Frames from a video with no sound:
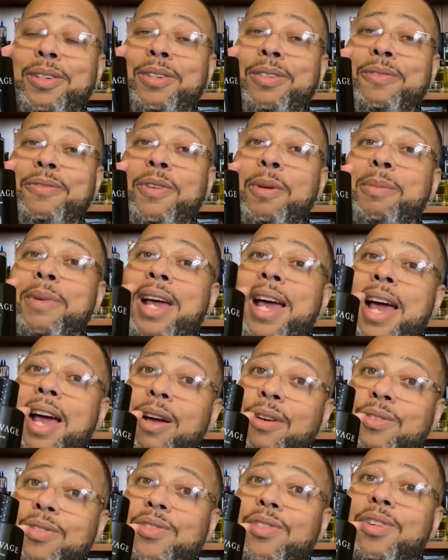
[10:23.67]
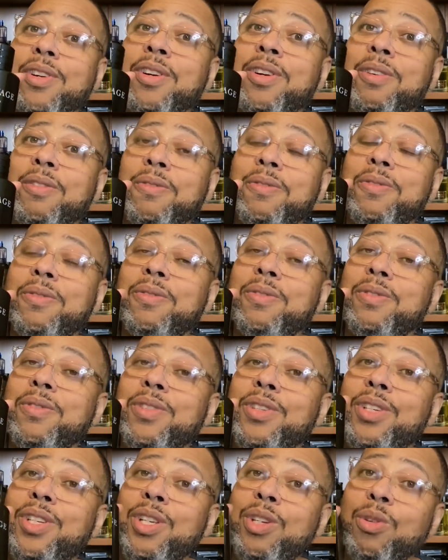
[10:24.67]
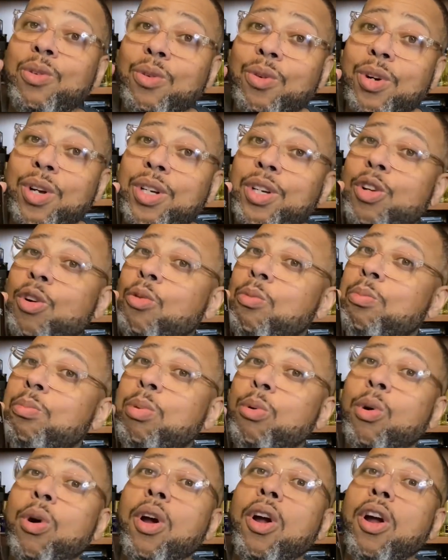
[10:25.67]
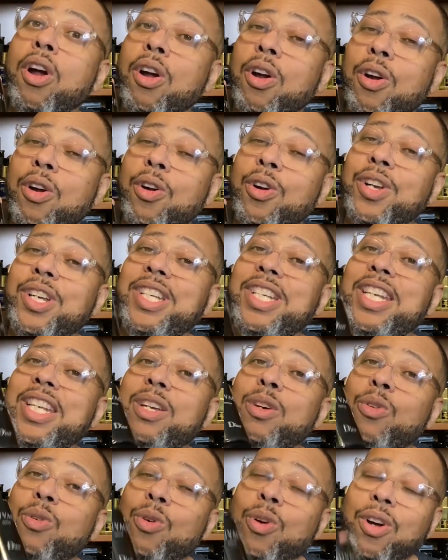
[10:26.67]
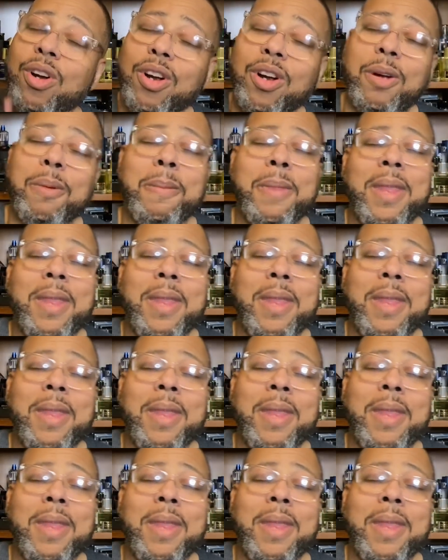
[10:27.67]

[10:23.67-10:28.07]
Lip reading: from the house of Dior. Don't bore her, Dior her.